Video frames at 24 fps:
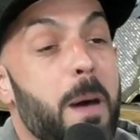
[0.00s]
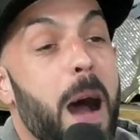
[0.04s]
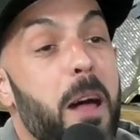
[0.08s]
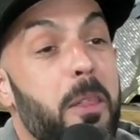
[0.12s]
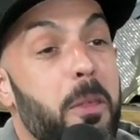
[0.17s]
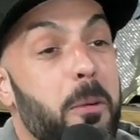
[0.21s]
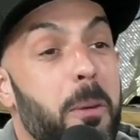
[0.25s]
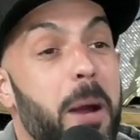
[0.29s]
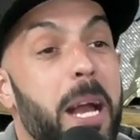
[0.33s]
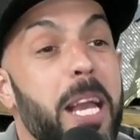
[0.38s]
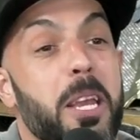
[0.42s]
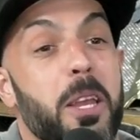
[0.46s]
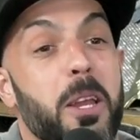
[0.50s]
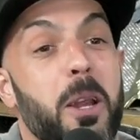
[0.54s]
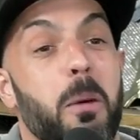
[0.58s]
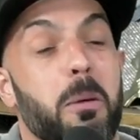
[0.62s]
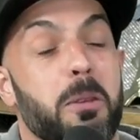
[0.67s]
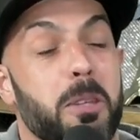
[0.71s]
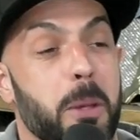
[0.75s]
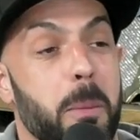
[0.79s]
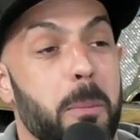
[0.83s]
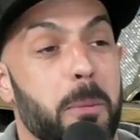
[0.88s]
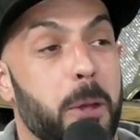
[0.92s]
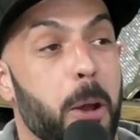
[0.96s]
By the way, you know
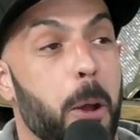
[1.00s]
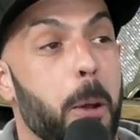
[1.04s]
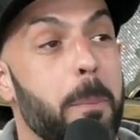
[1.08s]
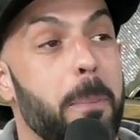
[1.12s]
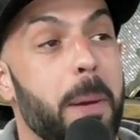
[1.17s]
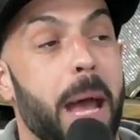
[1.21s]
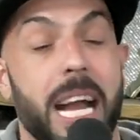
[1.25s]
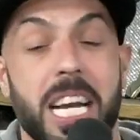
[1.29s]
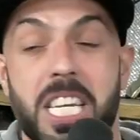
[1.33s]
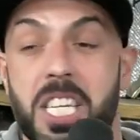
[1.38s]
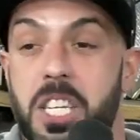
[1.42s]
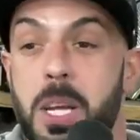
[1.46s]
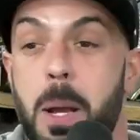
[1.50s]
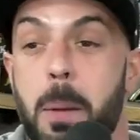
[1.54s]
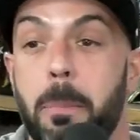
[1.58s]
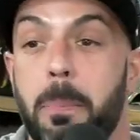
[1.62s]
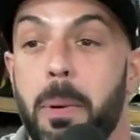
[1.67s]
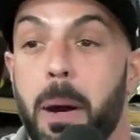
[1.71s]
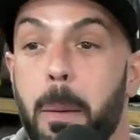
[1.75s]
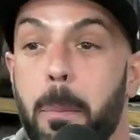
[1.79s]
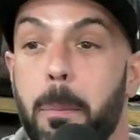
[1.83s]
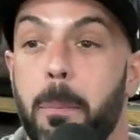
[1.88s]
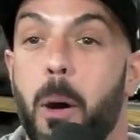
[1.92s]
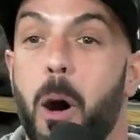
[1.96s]
some dirtbag shit,
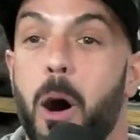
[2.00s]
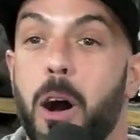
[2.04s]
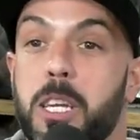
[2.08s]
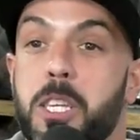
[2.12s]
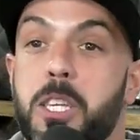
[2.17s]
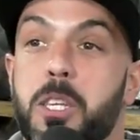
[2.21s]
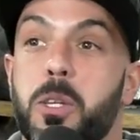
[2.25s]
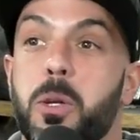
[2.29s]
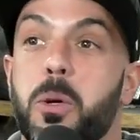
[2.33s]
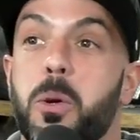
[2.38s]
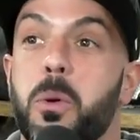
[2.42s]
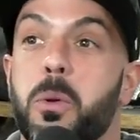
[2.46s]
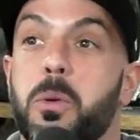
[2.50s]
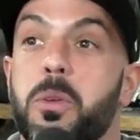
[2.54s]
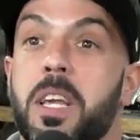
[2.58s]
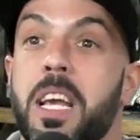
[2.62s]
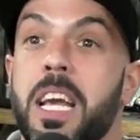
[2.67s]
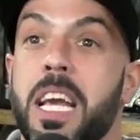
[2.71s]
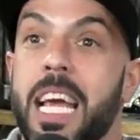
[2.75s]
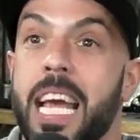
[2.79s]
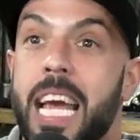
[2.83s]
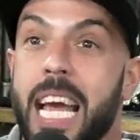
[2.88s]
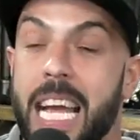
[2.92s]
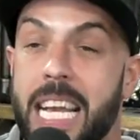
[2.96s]
but Barstools
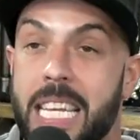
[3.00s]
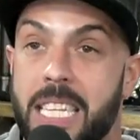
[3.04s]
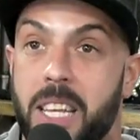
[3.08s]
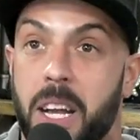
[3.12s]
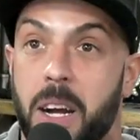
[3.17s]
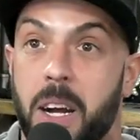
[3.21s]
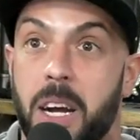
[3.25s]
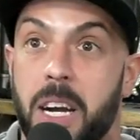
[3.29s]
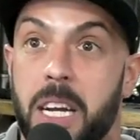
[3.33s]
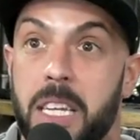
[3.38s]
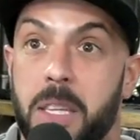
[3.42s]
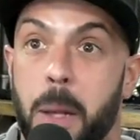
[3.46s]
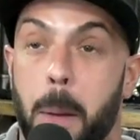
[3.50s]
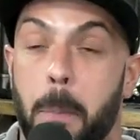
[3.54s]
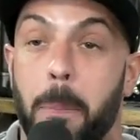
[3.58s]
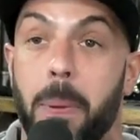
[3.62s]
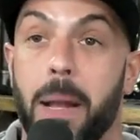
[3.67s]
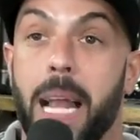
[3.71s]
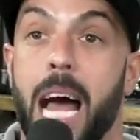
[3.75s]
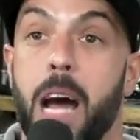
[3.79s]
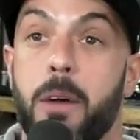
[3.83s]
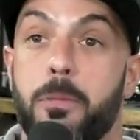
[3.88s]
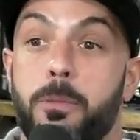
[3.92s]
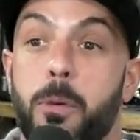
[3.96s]
is a
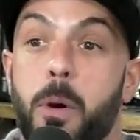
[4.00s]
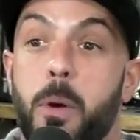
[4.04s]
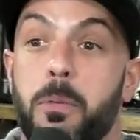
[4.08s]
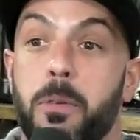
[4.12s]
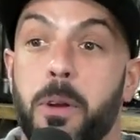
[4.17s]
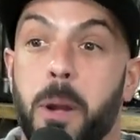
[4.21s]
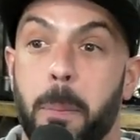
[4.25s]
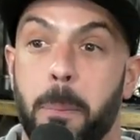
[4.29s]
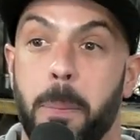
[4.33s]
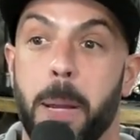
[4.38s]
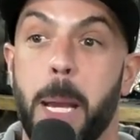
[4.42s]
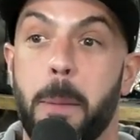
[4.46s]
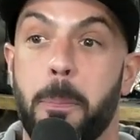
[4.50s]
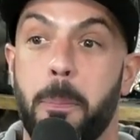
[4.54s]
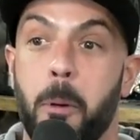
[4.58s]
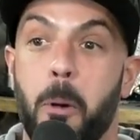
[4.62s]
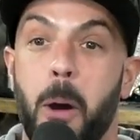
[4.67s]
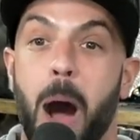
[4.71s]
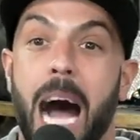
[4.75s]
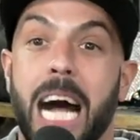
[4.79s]
platform for the people.